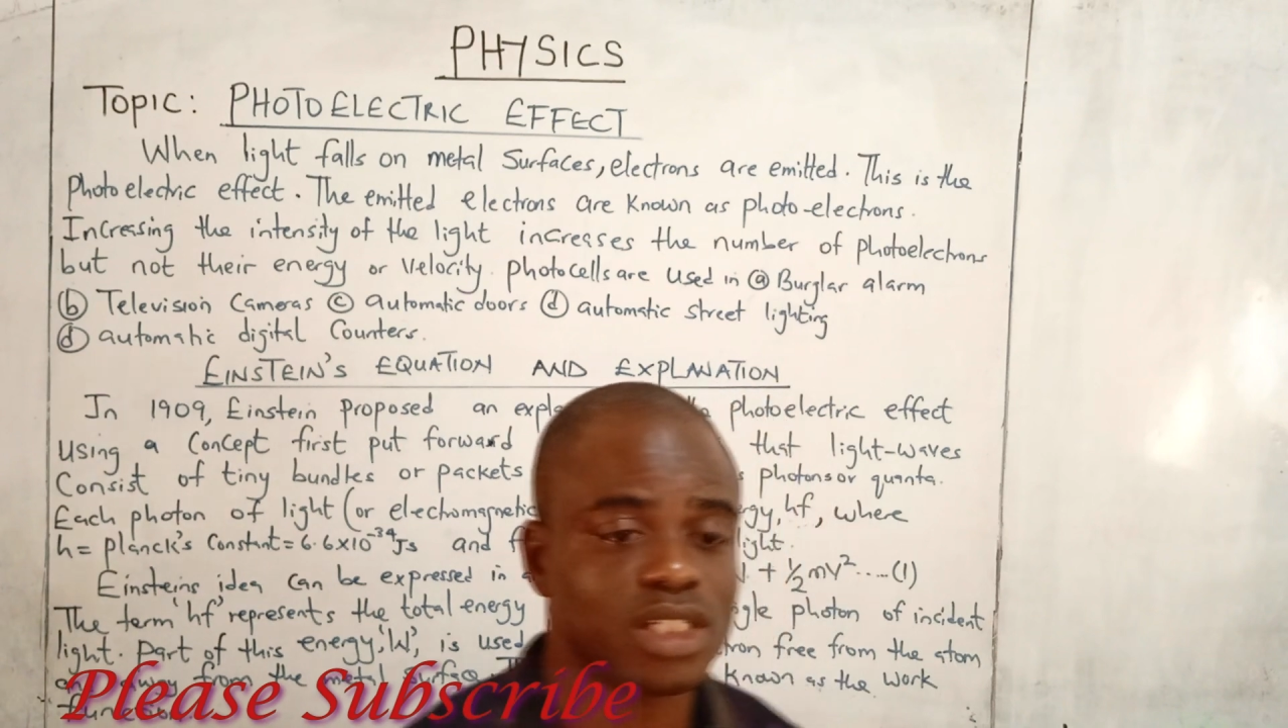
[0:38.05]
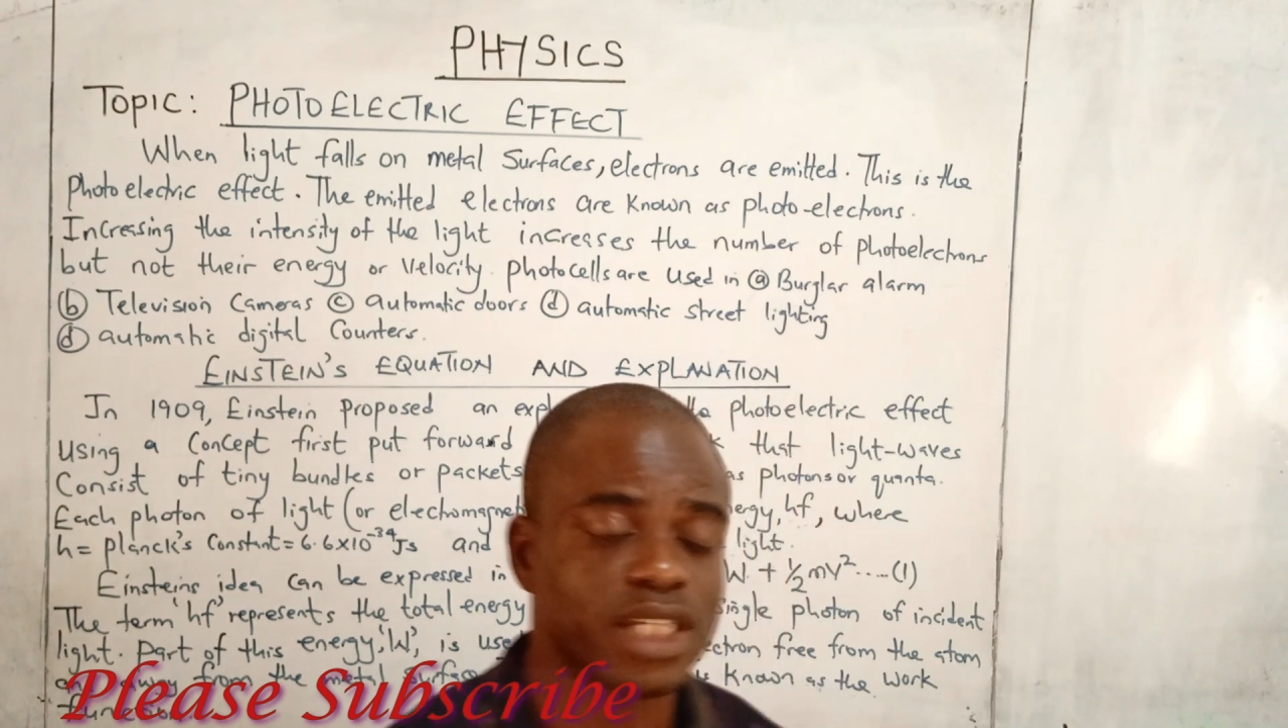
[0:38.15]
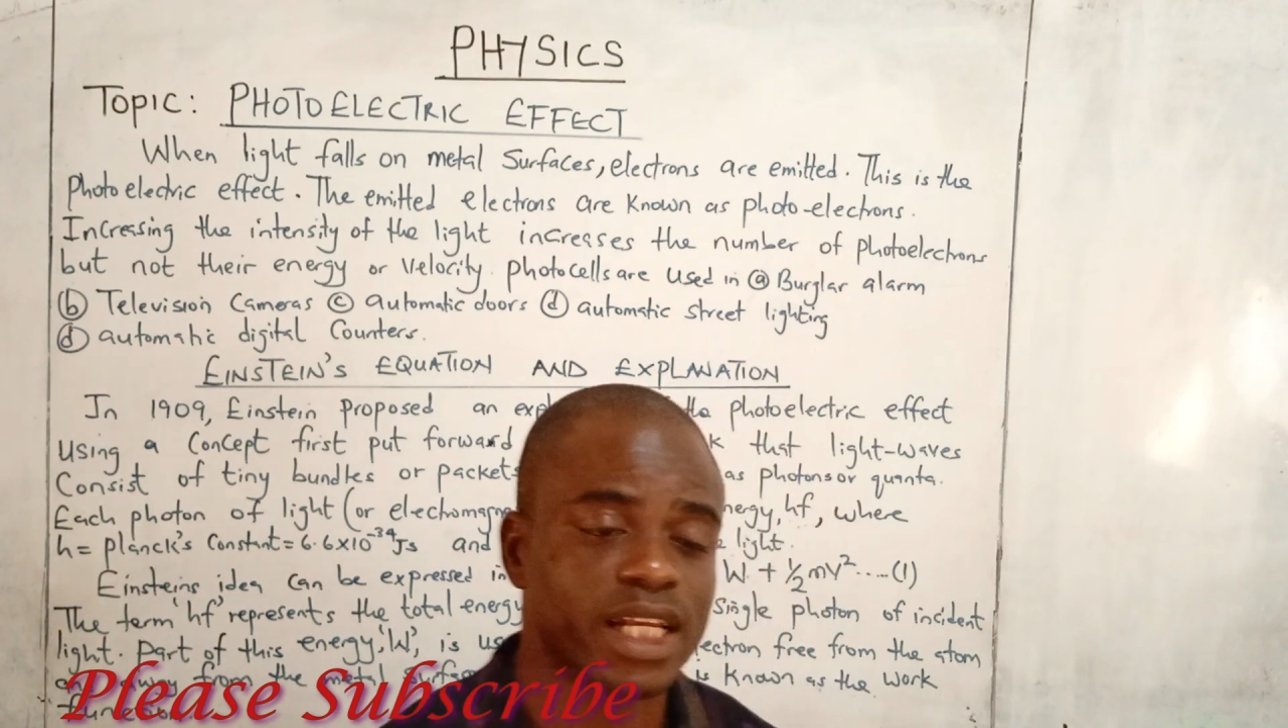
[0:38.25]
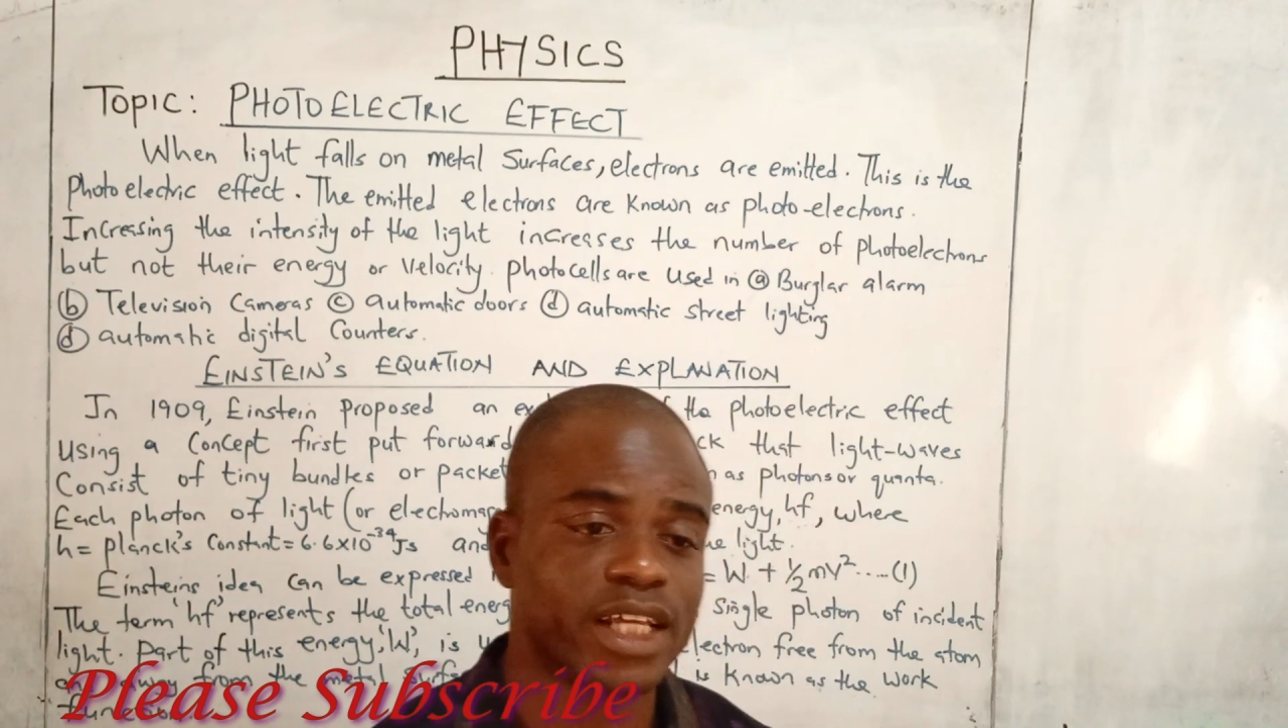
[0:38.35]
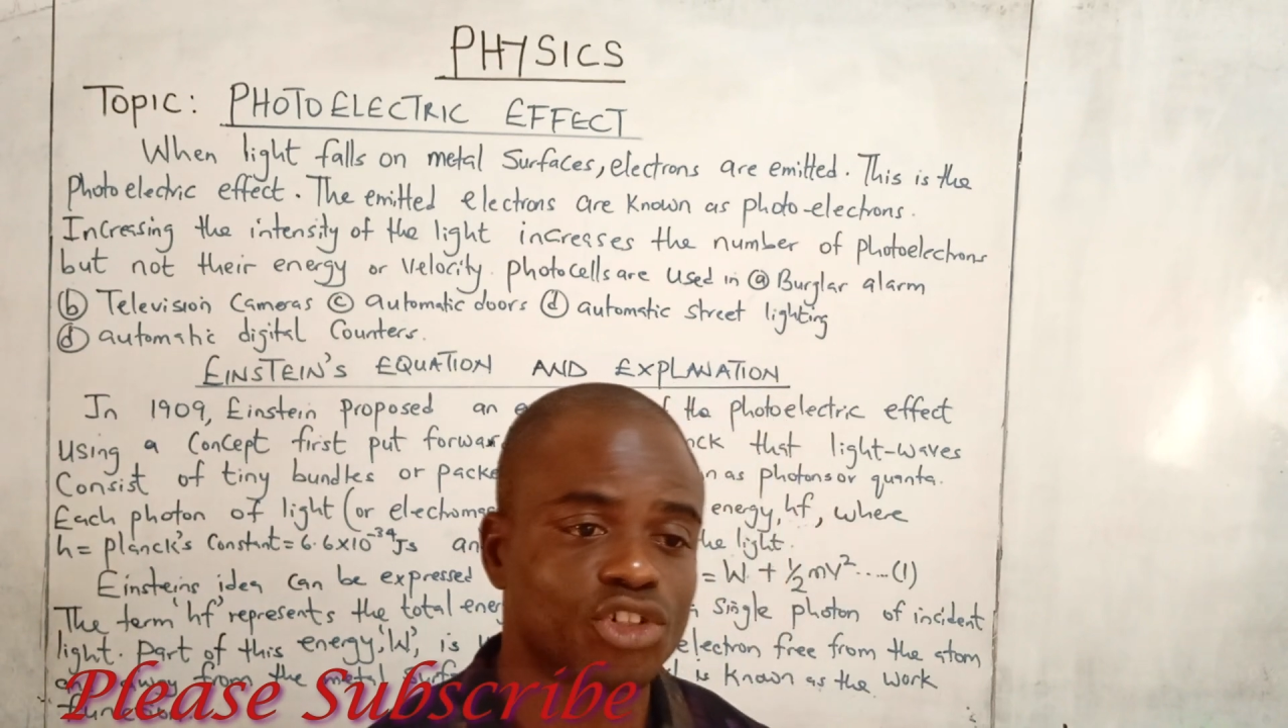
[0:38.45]

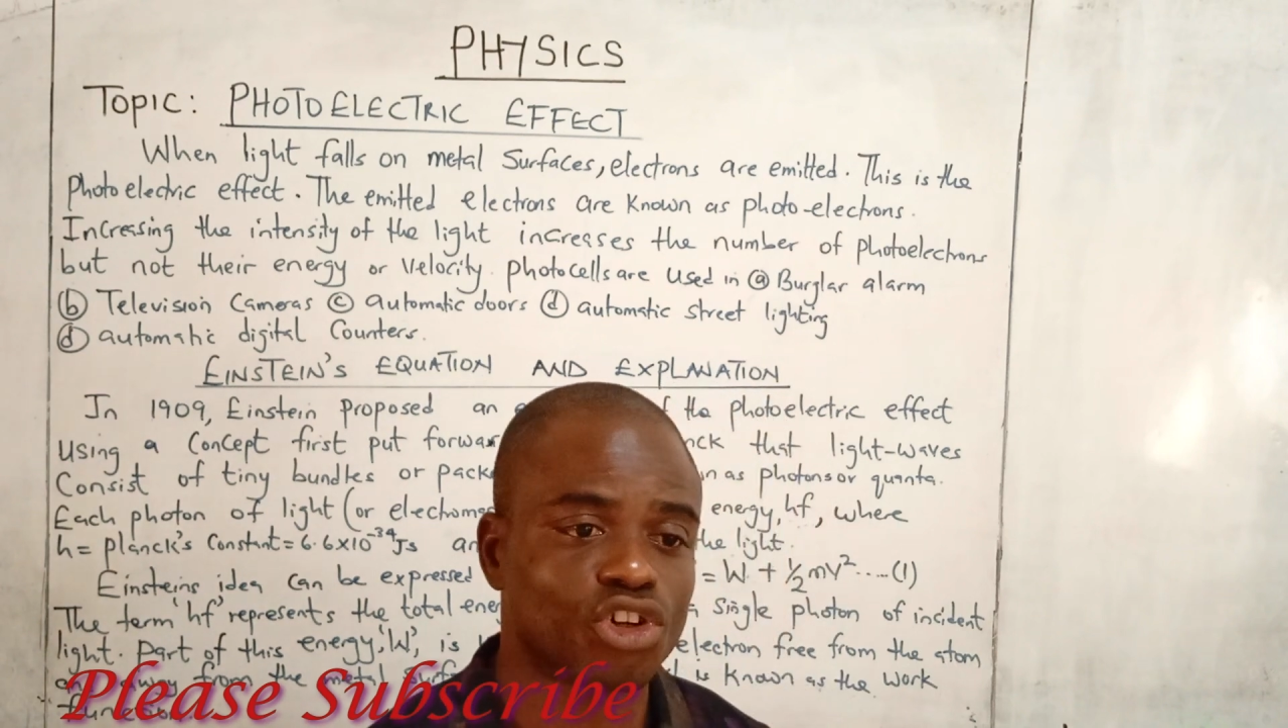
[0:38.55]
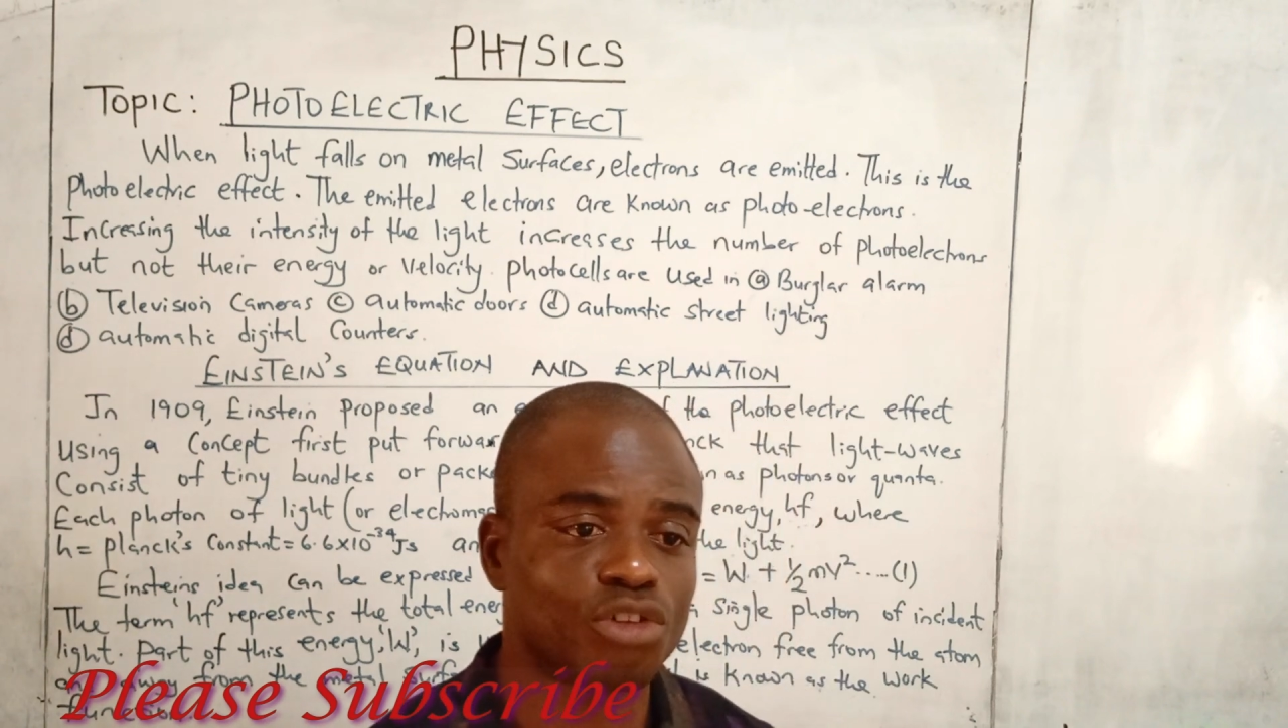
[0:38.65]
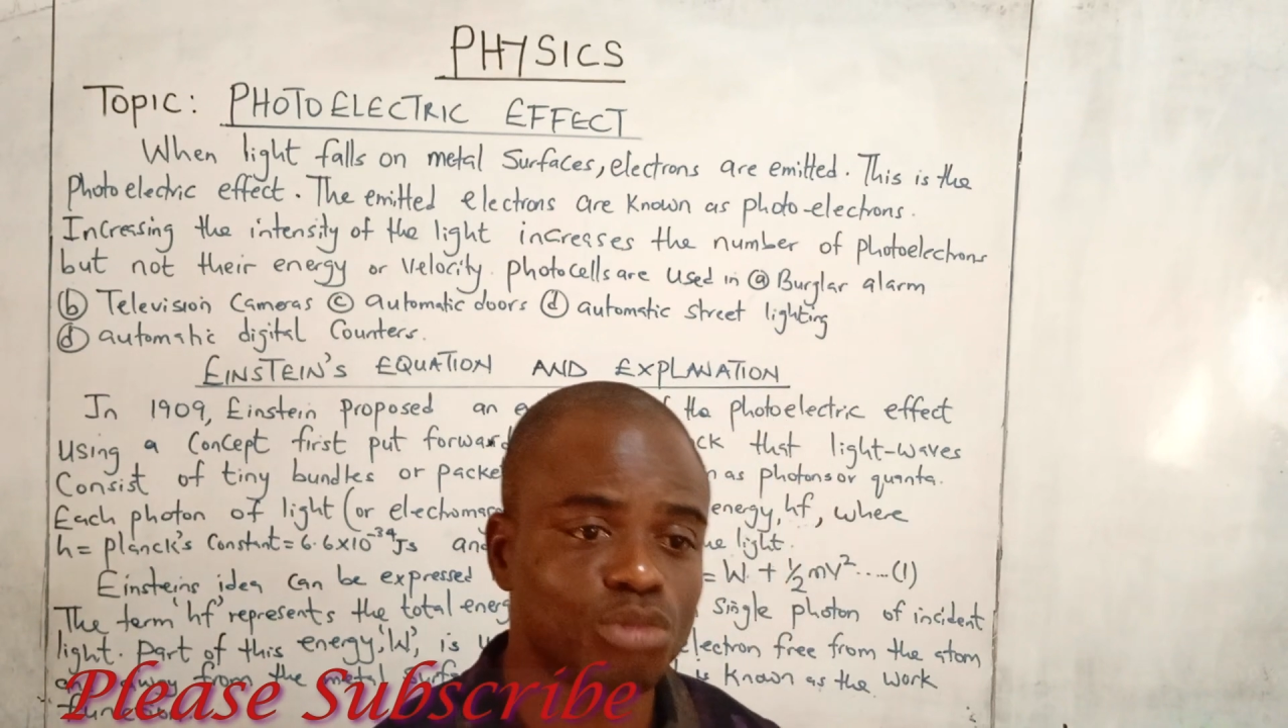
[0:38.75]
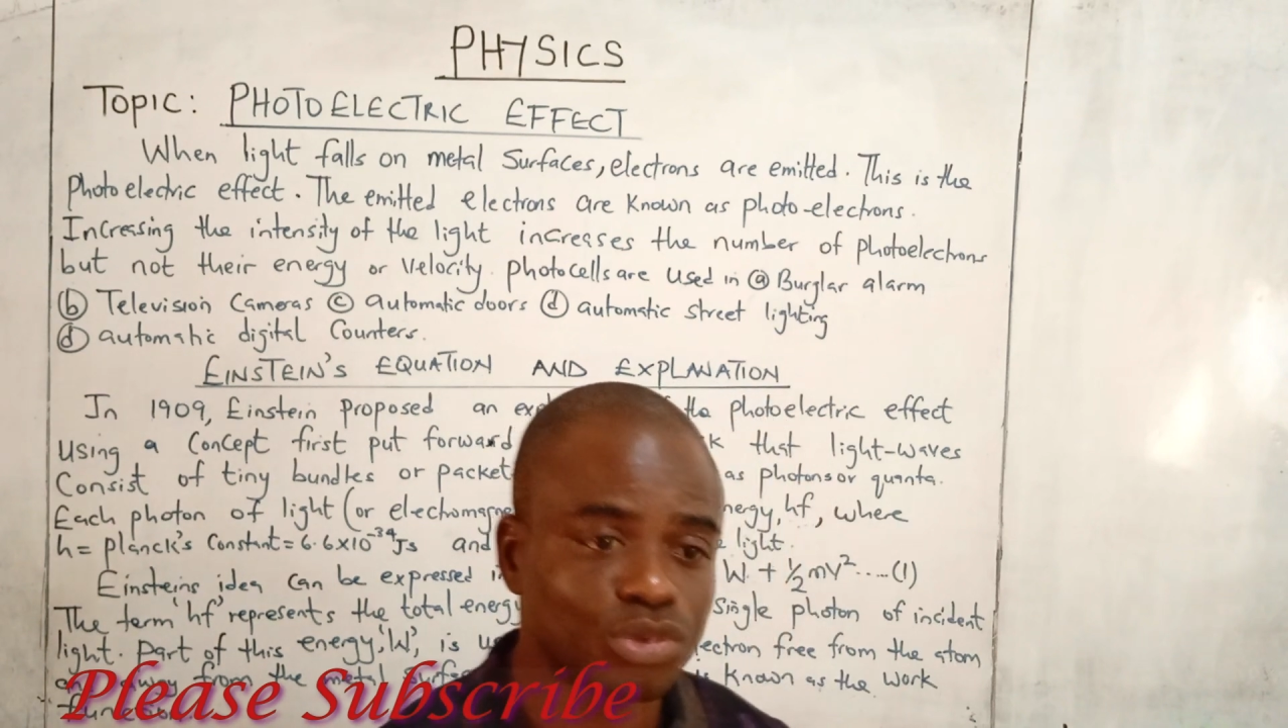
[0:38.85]
the electron